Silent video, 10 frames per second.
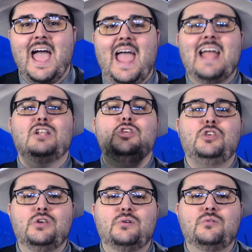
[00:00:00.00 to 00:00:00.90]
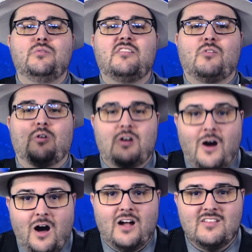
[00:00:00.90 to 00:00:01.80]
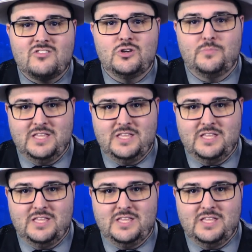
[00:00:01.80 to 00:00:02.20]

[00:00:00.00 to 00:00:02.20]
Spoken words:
and use or cause to be